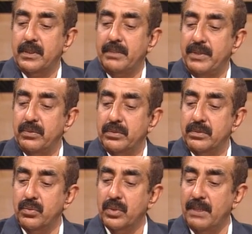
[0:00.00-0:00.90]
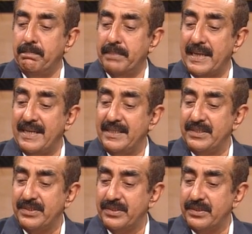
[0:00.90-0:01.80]
about through
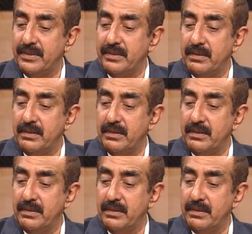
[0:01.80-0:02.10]
compliance,